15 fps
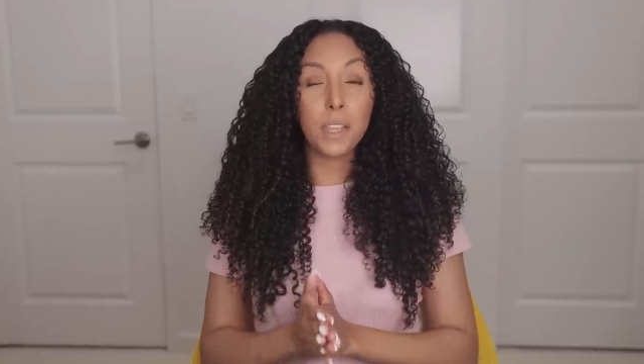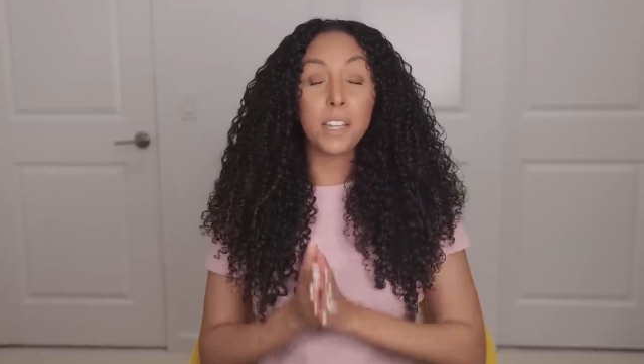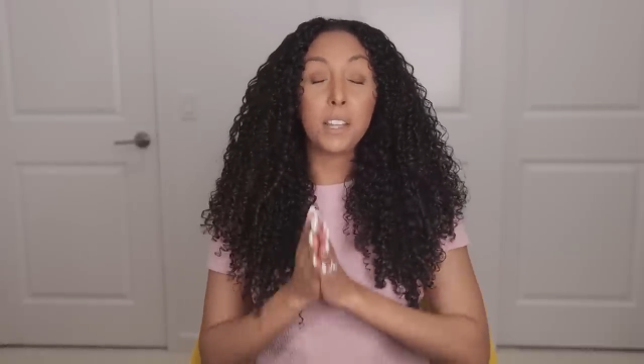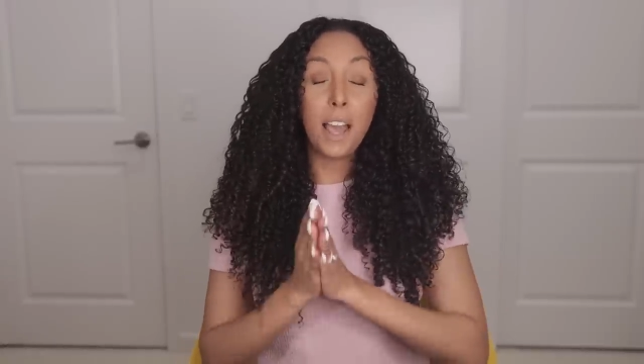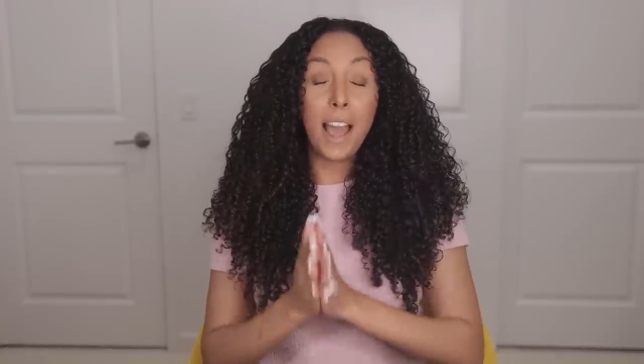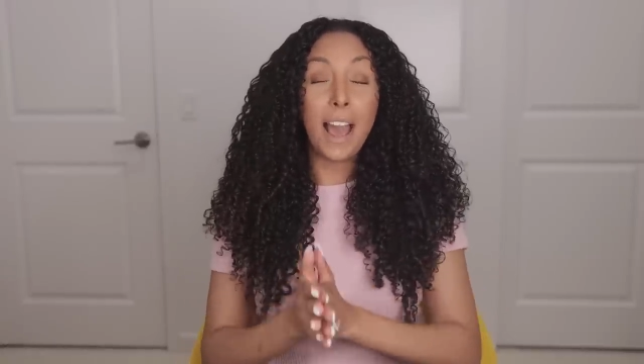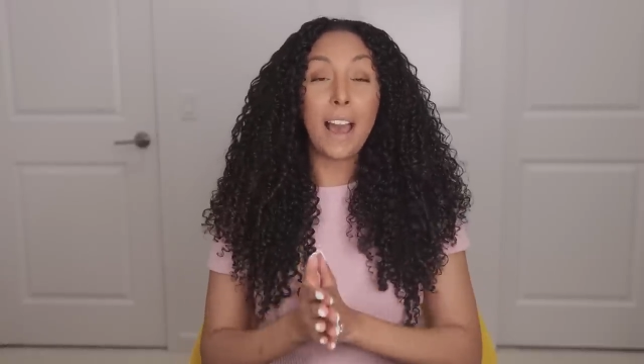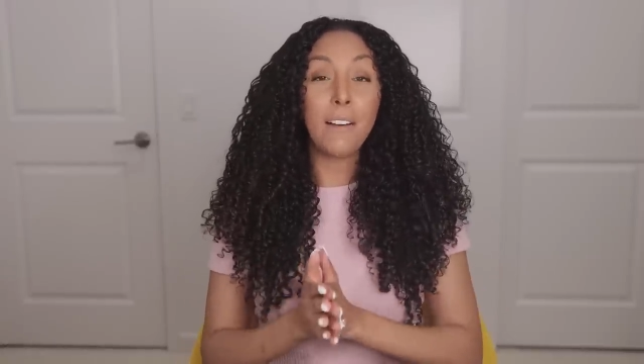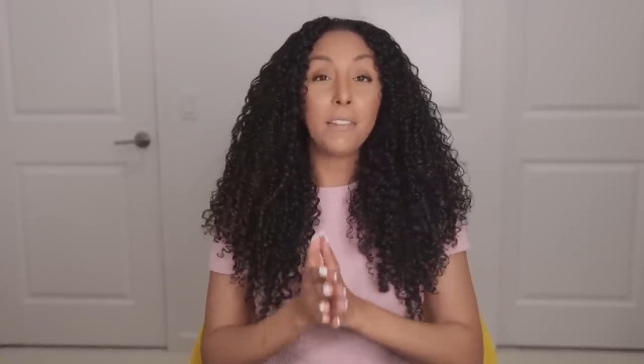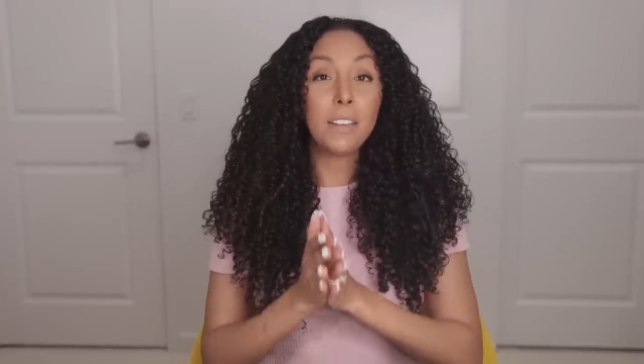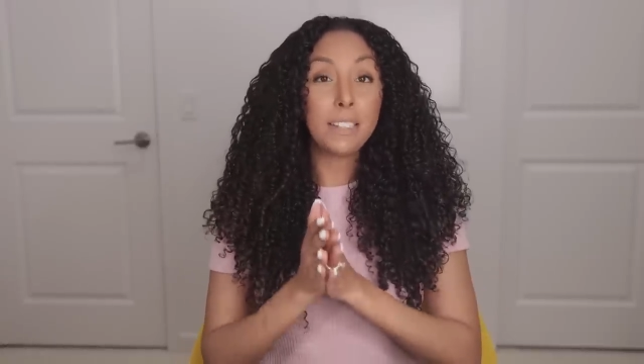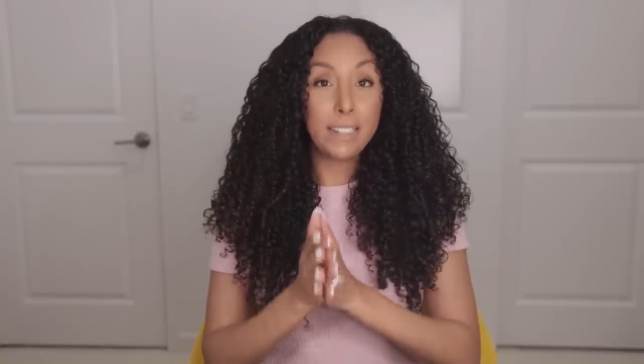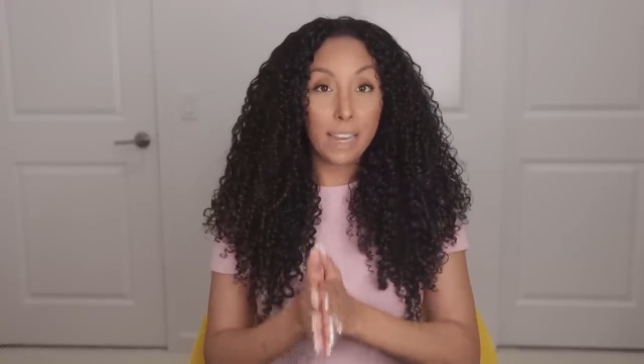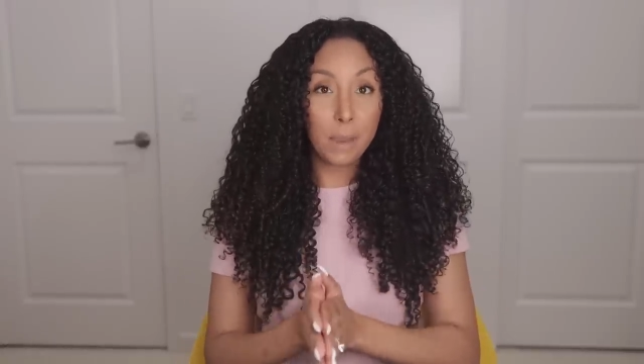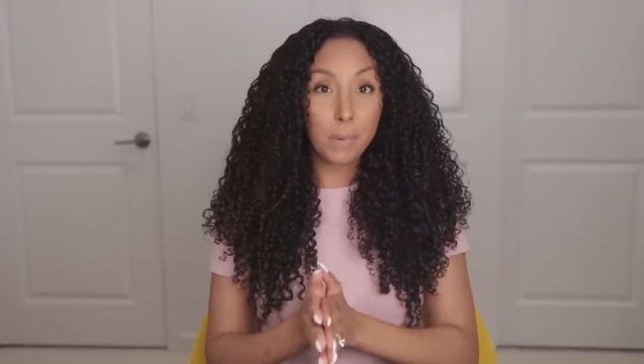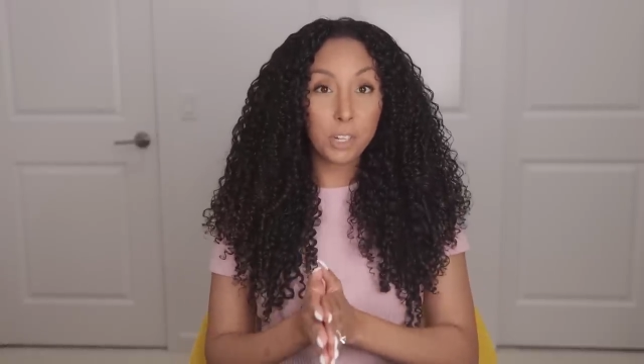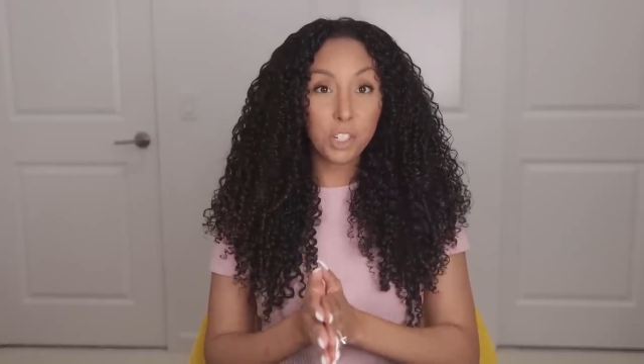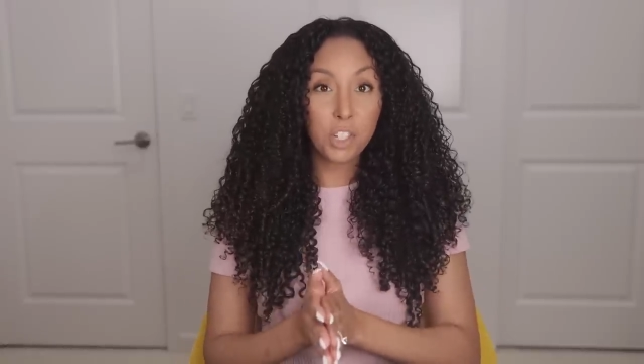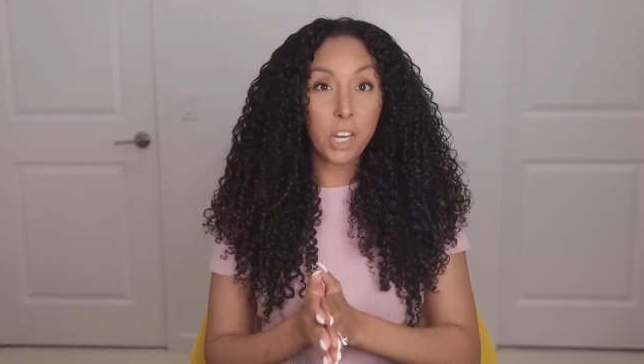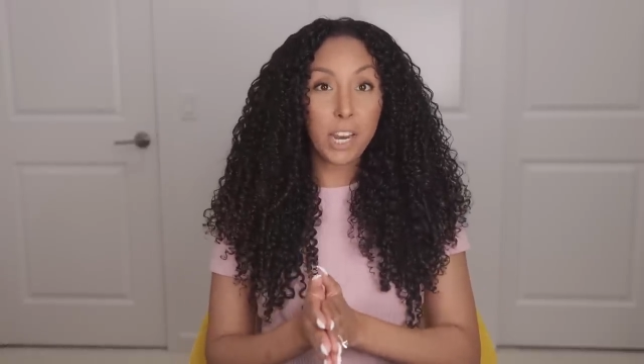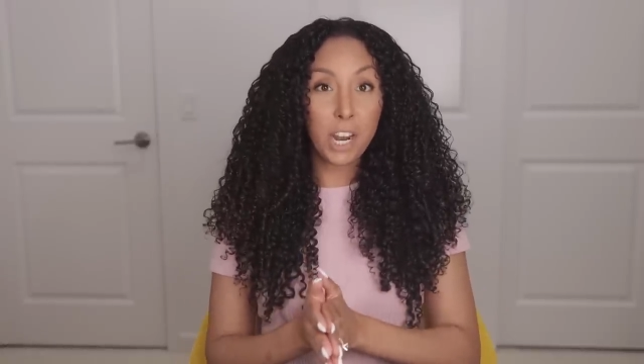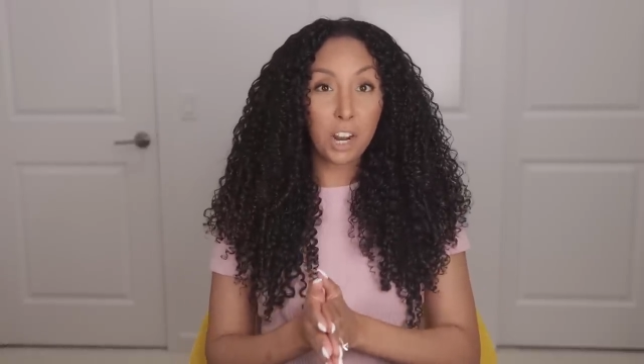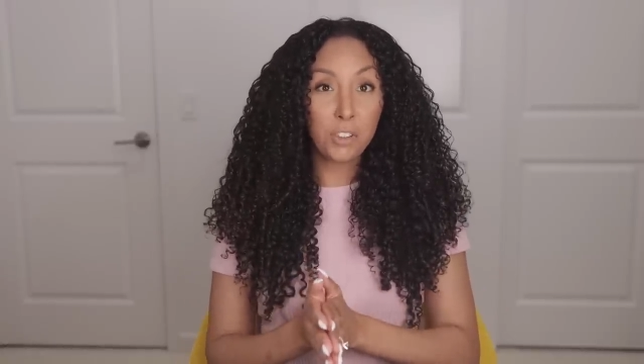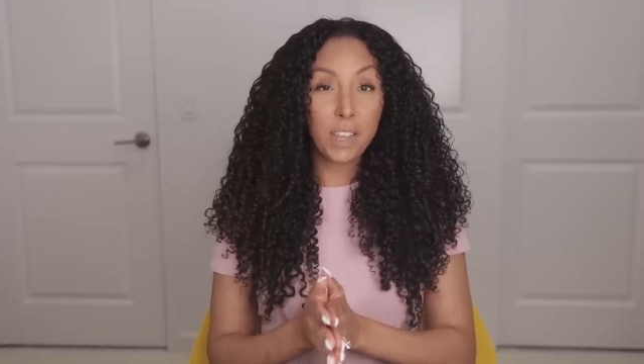that have damaged hair,